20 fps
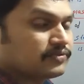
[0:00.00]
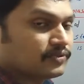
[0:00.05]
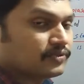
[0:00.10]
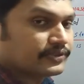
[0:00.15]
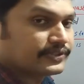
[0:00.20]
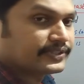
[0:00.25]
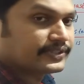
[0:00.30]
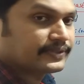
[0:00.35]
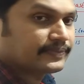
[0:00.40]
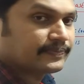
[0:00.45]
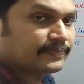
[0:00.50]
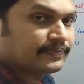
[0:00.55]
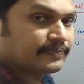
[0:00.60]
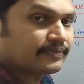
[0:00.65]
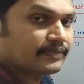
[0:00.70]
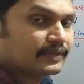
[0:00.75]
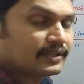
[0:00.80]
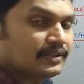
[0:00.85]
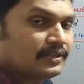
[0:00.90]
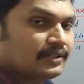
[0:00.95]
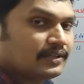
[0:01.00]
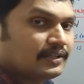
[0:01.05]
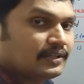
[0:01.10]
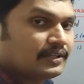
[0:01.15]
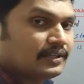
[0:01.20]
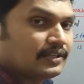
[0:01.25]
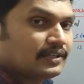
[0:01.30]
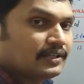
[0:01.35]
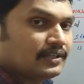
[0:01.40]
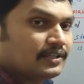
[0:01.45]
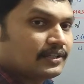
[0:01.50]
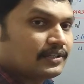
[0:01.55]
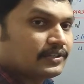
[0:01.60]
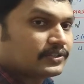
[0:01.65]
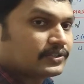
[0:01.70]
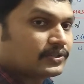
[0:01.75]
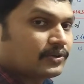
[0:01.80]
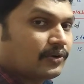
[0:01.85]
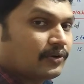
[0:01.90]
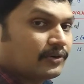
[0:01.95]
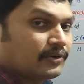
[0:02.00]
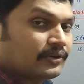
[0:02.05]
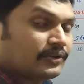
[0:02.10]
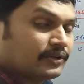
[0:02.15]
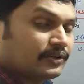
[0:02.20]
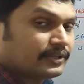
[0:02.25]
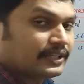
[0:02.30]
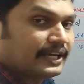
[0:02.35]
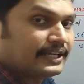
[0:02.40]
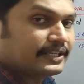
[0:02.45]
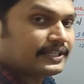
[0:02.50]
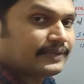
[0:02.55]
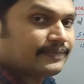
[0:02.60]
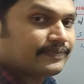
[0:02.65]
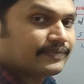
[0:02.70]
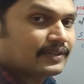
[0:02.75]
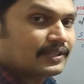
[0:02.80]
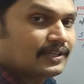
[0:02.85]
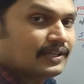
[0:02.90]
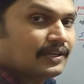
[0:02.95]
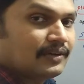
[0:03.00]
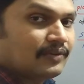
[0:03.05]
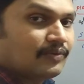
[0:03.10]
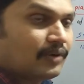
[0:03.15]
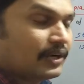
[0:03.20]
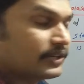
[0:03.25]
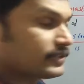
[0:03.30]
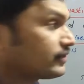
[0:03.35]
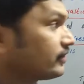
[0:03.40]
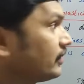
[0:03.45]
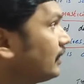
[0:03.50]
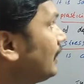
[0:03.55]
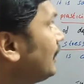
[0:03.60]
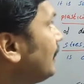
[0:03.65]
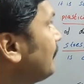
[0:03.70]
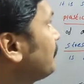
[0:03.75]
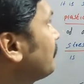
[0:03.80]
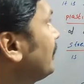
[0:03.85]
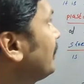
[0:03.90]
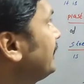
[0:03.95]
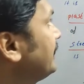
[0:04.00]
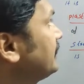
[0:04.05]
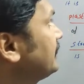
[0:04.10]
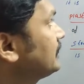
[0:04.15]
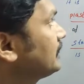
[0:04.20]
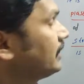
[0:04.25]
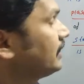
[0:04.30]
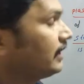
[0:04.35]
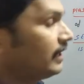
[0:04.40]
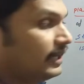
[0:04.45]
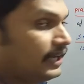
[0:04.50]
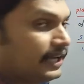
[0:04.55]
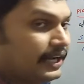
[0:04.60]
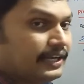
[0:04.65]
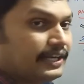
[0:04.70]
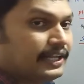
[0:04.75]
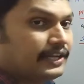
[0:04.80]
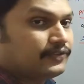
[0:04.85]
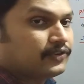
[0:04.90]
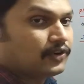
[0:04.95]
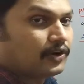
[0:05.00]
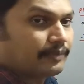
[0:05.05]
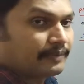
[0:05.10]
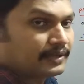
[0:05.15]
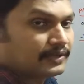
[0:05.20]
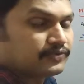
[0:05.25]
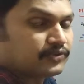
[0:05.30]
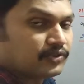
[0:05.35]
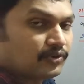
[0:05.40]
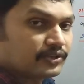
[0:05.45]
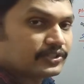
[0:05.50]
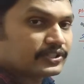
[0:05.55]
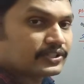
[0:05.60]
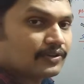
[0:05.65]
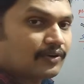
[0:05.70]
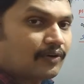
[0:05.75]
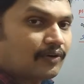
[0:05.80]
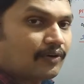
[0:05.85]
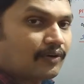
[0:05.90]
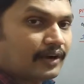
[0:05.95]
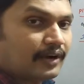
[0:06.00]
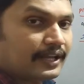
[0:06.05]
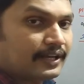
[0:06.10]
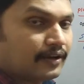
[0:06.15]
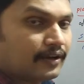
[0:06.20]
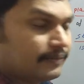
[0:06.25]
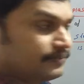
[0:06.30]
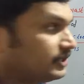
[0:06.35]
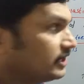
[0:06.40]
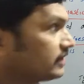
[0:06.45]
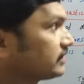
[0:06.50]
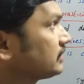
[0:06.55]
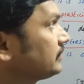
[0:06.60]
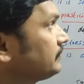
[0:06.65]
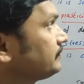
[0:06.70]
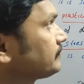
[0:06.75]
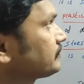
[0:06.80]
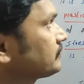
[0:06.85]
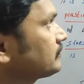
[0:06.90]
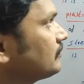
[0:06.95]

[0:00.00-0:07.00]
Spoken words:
force. So you know that once you are applying a deforming force on an object,